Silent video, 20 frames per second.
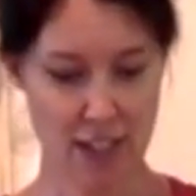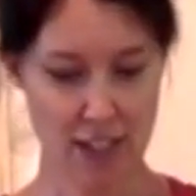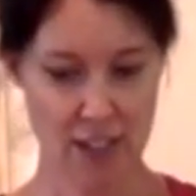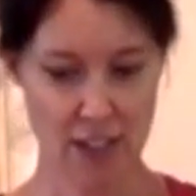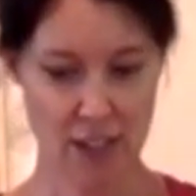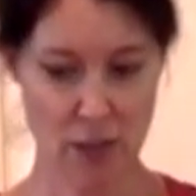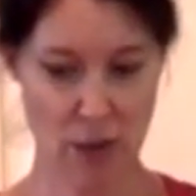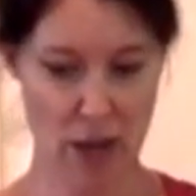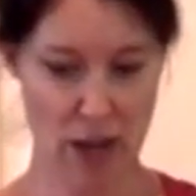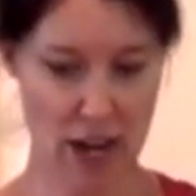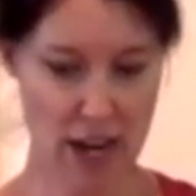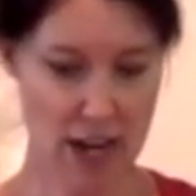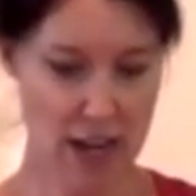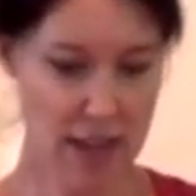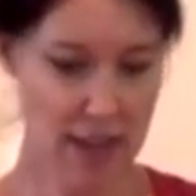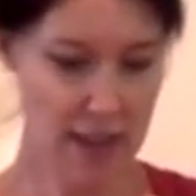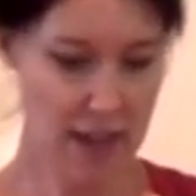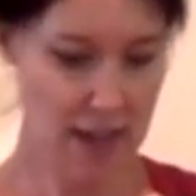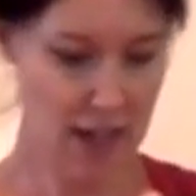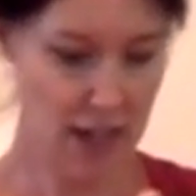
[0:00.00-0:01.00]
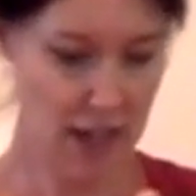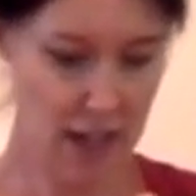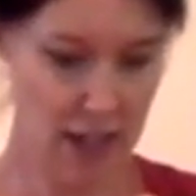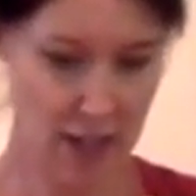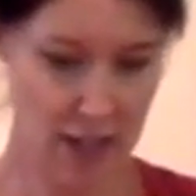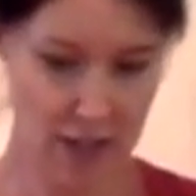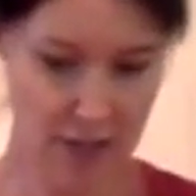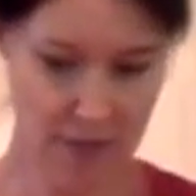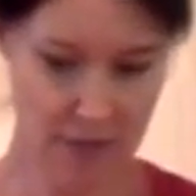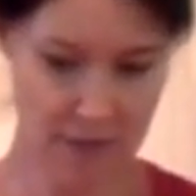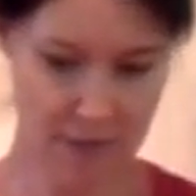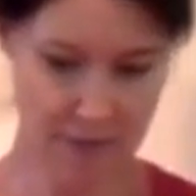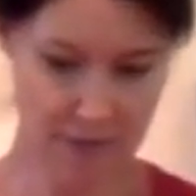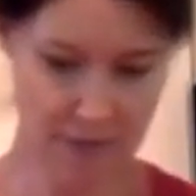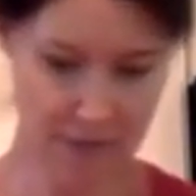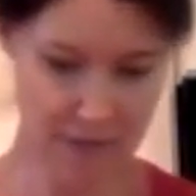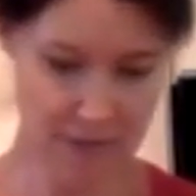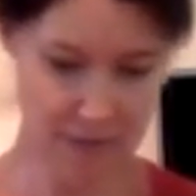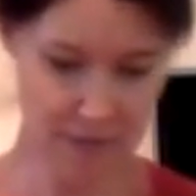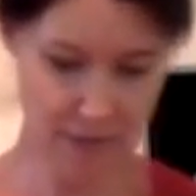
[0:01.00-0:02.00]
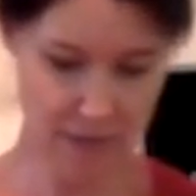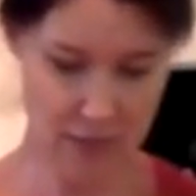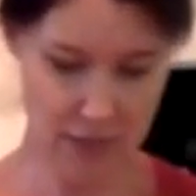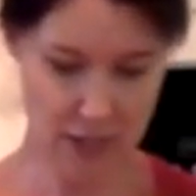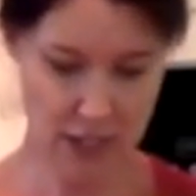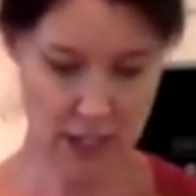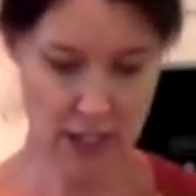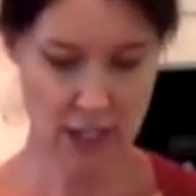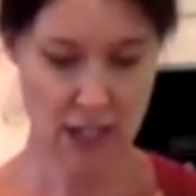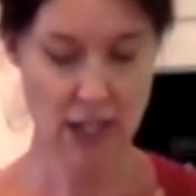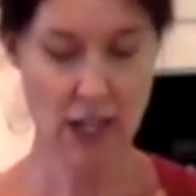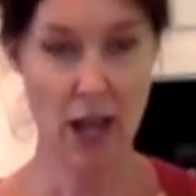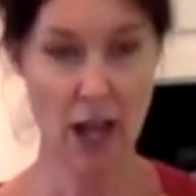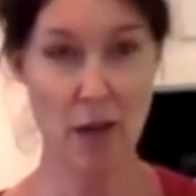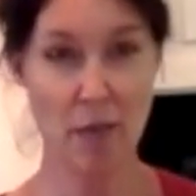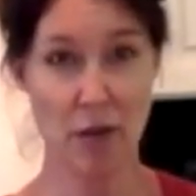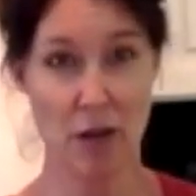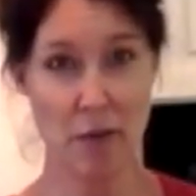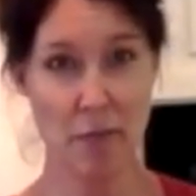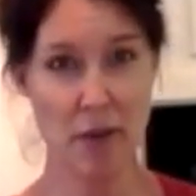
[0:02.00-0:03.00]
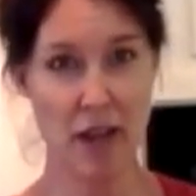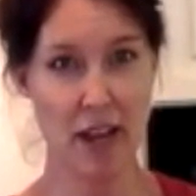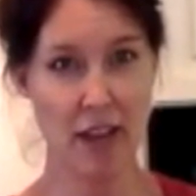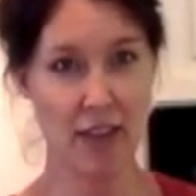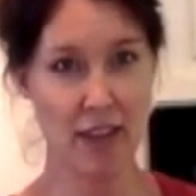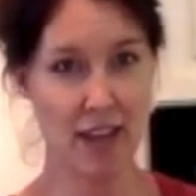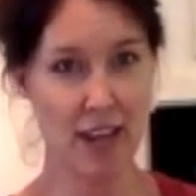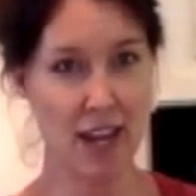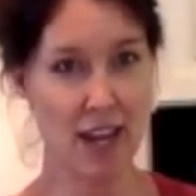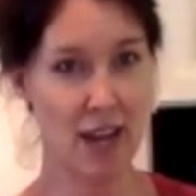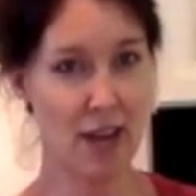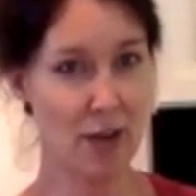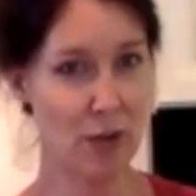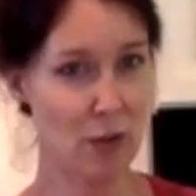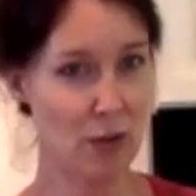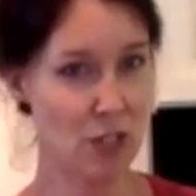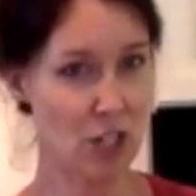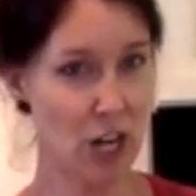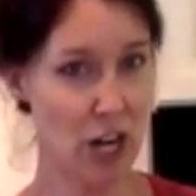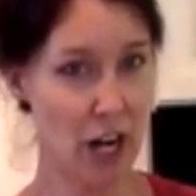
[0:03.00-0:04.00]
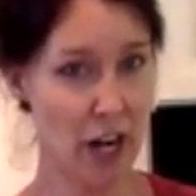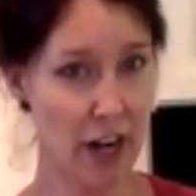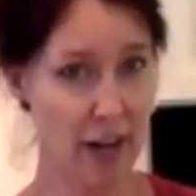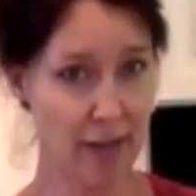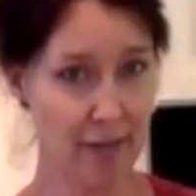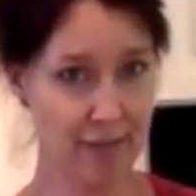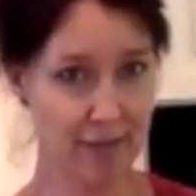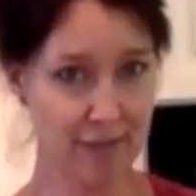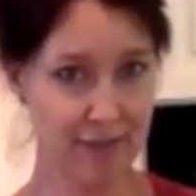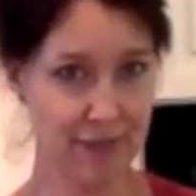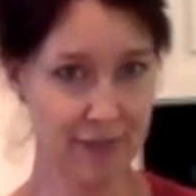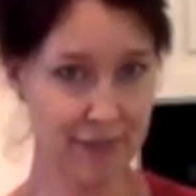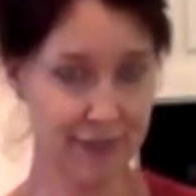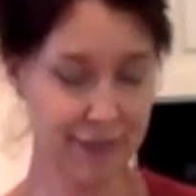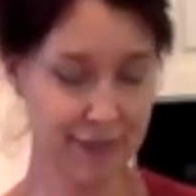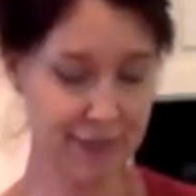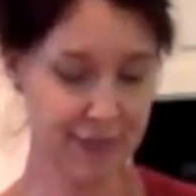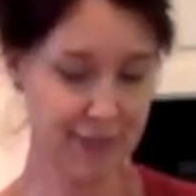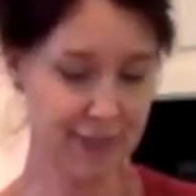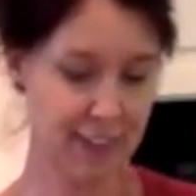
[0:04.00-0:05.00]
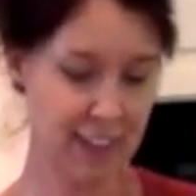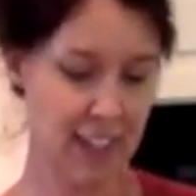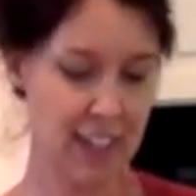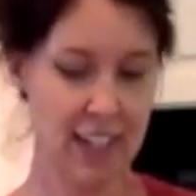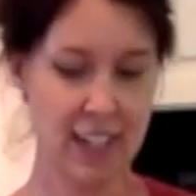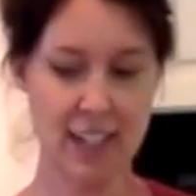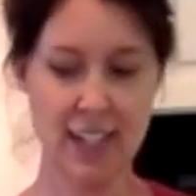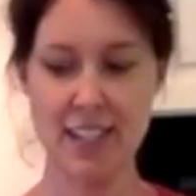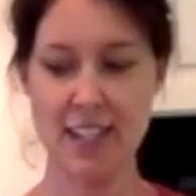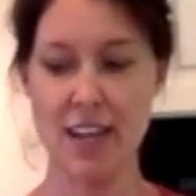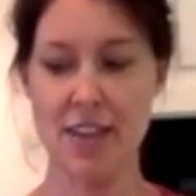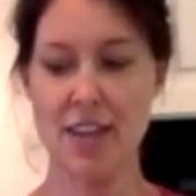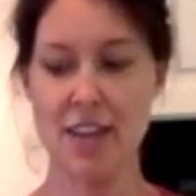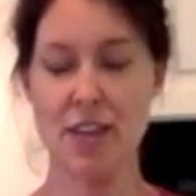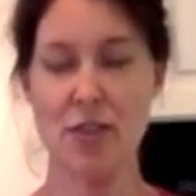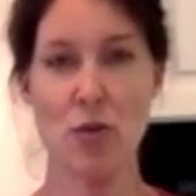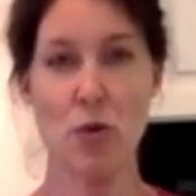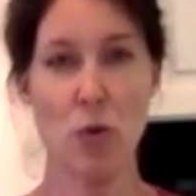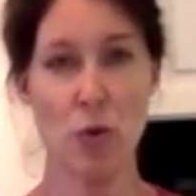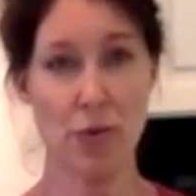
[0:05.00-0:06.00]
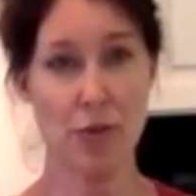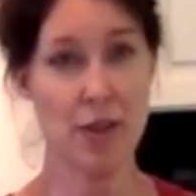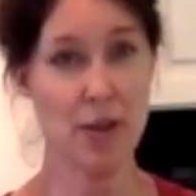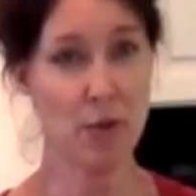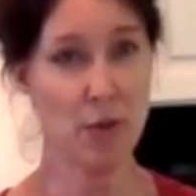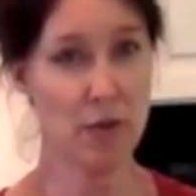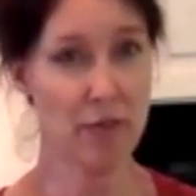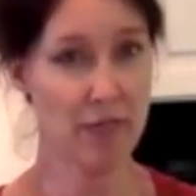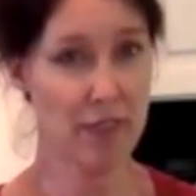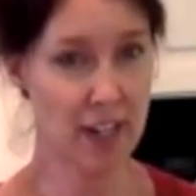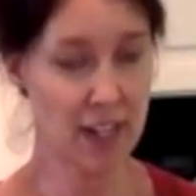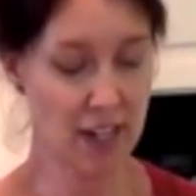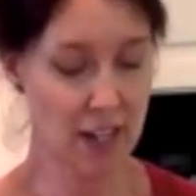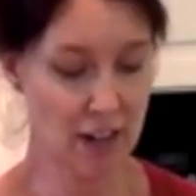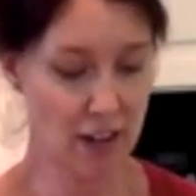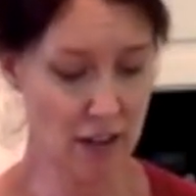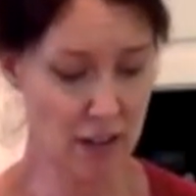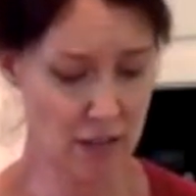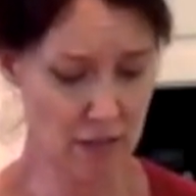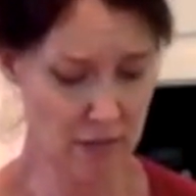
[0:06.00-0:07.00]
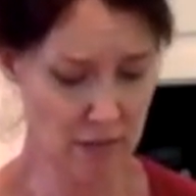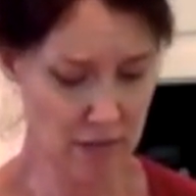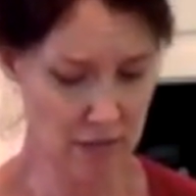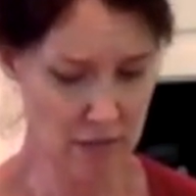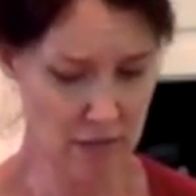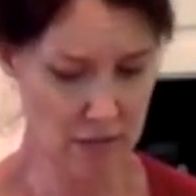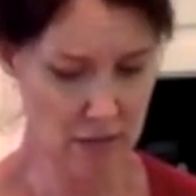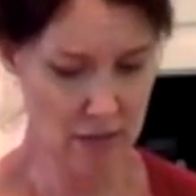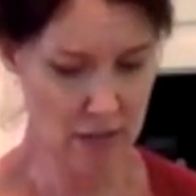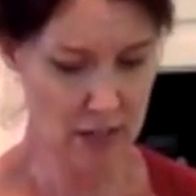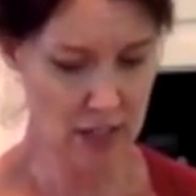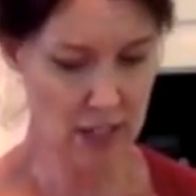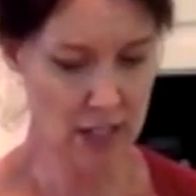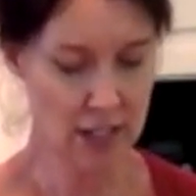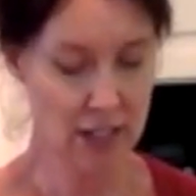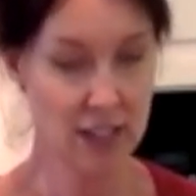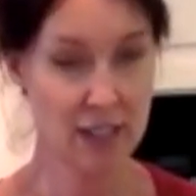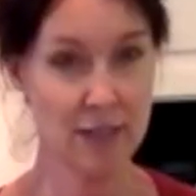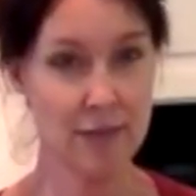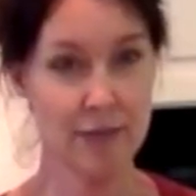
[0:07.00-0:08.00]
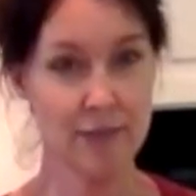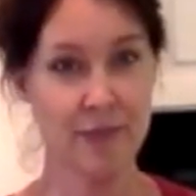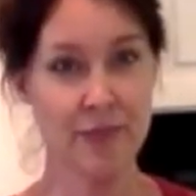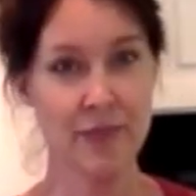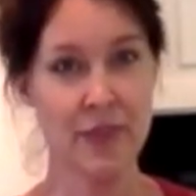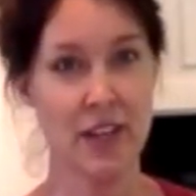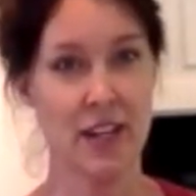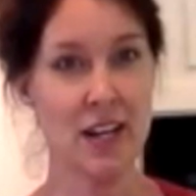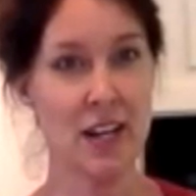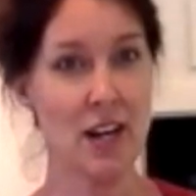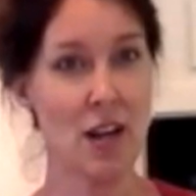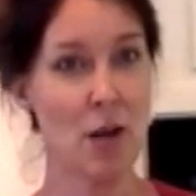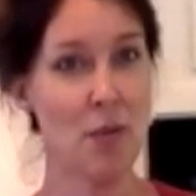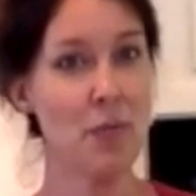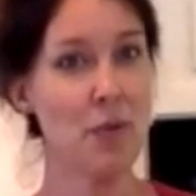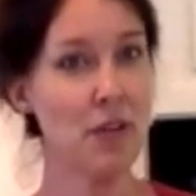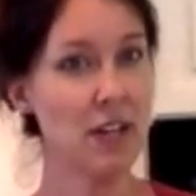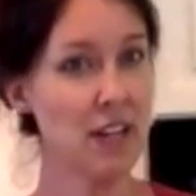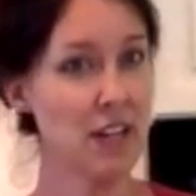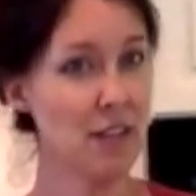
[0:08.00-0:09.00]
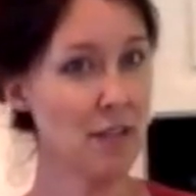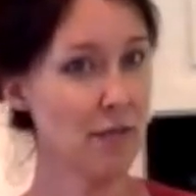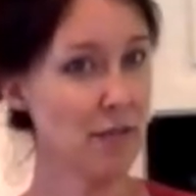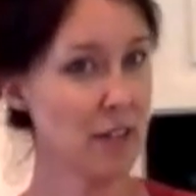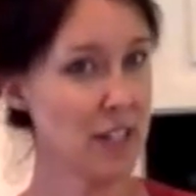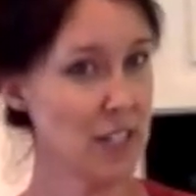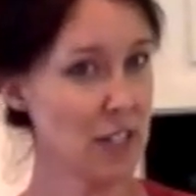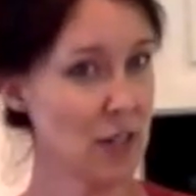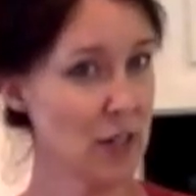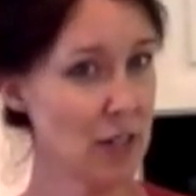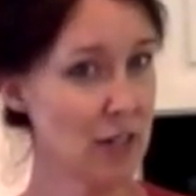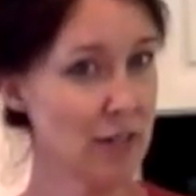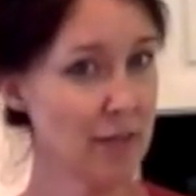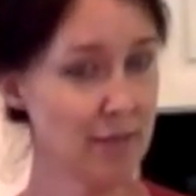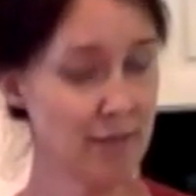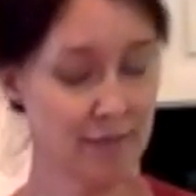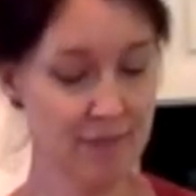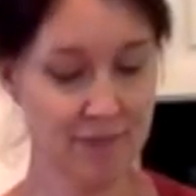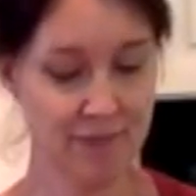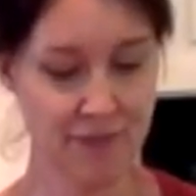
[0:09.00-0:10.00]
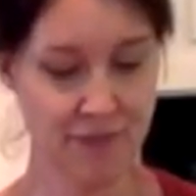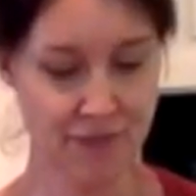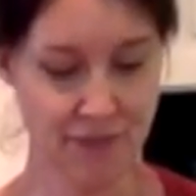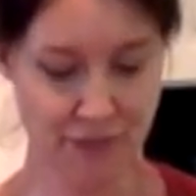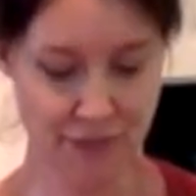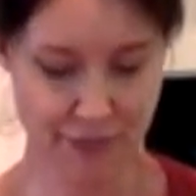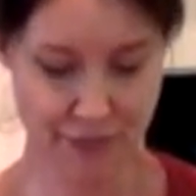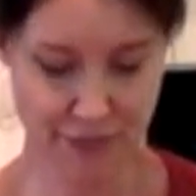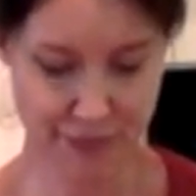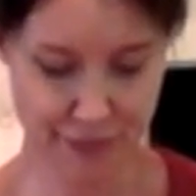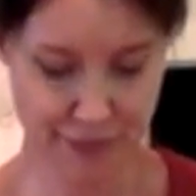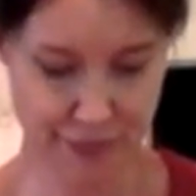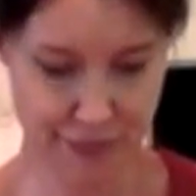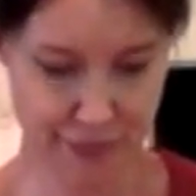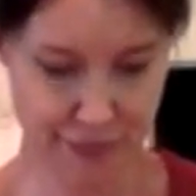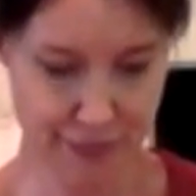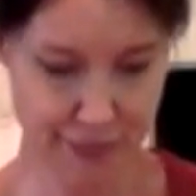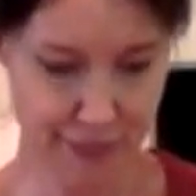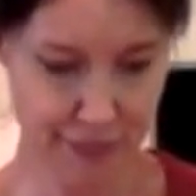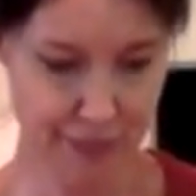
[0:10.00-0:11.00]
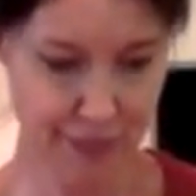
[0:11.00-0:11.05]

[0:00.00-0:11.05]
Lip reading: So I think I'm gonna pick the candle jar. So I think the whole thing will fit in here. And then I'll put it in the freezer. So